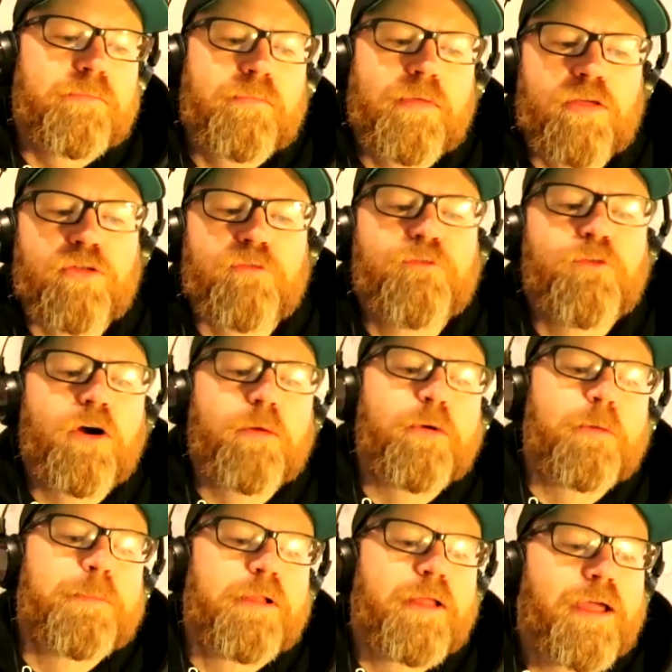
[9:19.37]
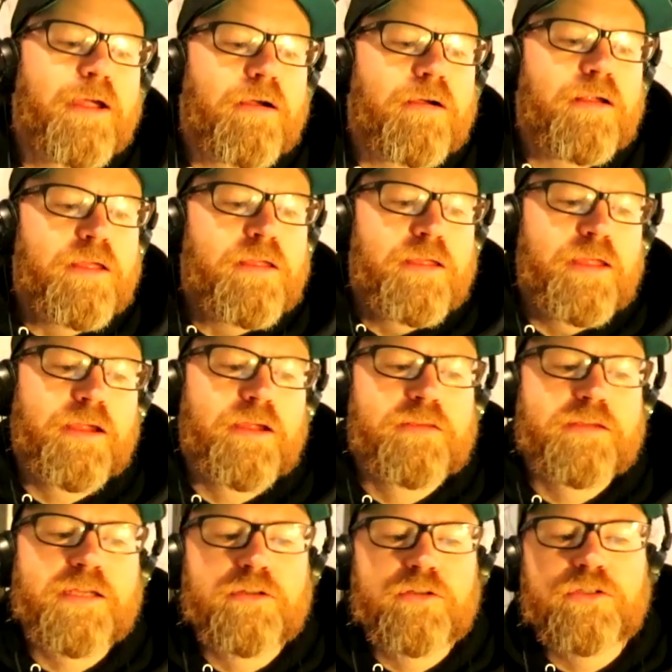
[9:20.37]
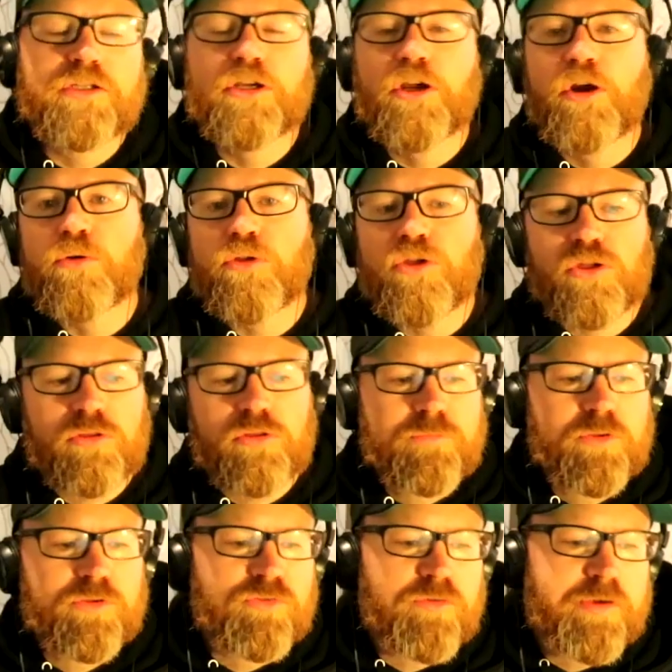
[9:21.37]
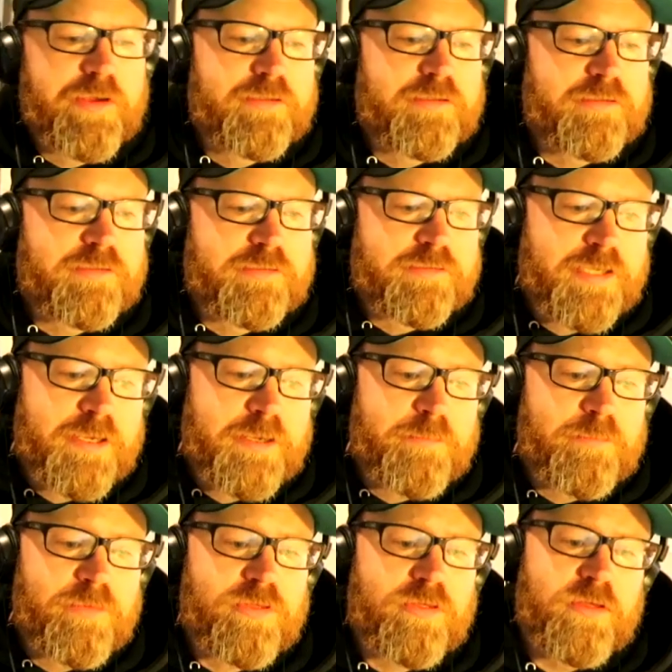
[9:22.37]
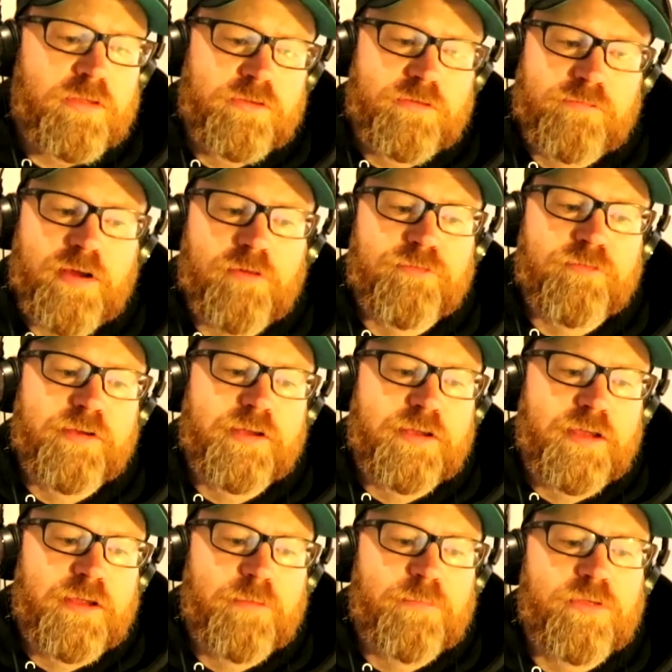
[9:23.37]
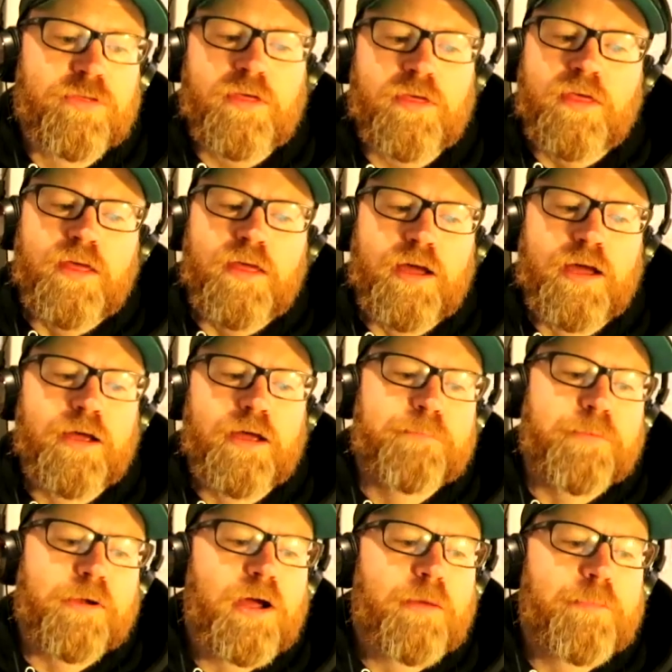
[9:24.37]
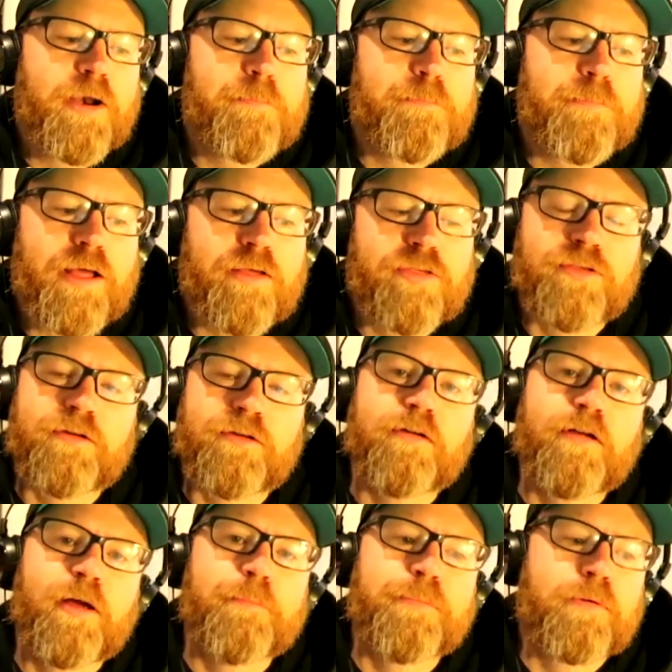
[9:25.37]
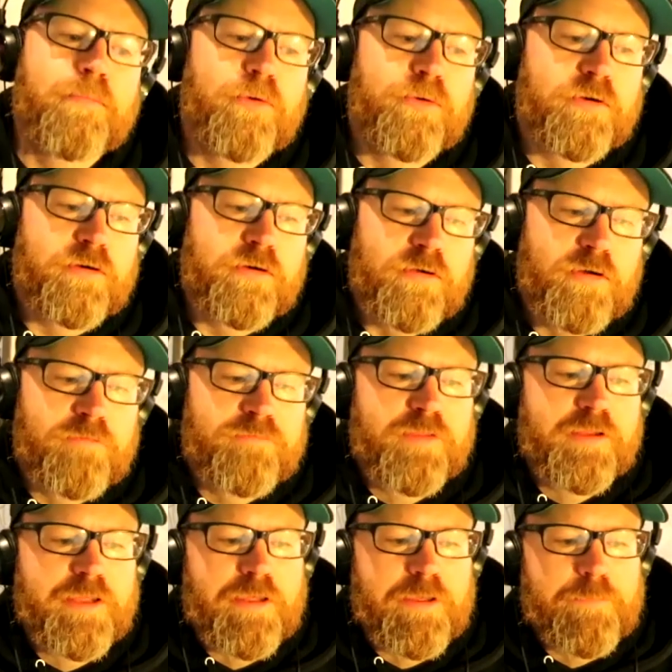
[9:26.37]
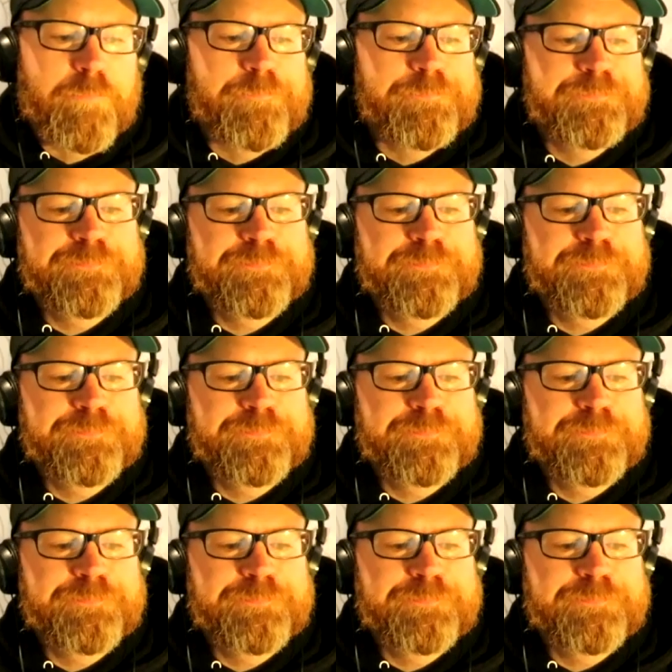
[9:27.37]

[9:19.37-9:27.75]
As a former player, he continued to coach, to train teams, to referee games, and become an ambassador and promoter of the game.